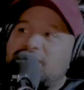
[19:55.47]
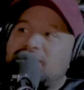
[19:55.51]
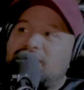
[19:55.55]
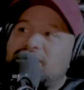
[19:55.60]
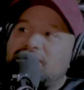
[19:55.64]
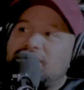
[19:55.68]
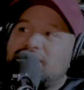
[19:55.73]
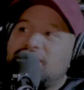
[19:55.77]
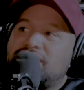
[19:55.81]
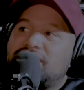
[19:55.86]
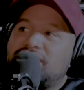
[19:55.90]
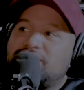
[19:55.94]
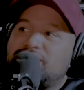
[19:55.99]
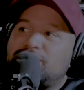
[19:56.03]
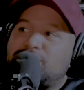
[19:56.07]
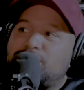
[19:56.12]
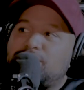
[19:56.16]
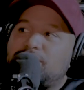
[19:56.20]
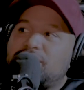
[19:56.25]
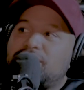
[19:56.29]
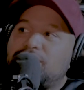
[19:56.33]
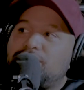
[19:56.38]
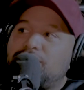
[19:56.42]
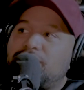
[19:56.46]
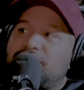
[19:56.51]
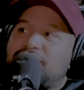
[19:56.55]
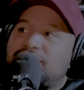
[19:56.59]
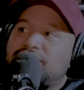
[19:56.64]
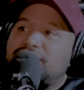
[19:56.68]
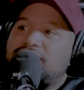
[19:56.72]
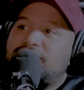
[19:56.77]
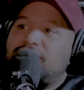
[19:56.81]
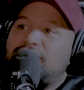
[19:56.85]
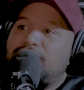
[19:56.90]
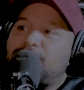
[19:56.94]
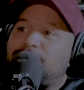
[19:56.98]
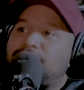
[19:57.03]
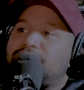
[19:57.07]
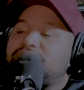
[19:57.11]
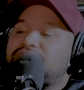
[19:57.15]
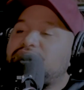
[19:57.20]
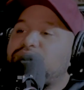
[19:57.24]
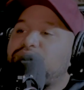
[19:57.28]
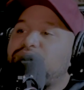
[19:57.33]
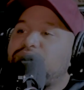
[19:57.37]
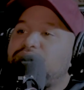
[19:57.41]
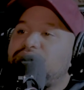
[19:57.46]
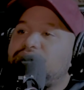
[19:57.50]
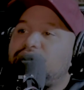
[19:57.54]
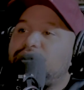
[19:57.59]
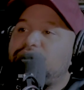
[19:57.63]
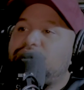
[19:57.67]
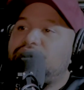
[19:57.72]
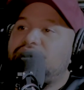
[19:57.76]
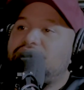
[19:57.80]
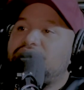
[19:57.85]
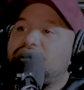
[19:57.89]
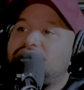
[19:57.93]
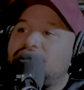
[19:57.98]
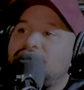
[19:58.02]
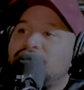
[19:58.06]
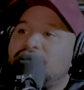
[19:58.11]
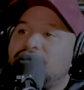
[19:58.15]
that they give some leeway to celebrities and people that bring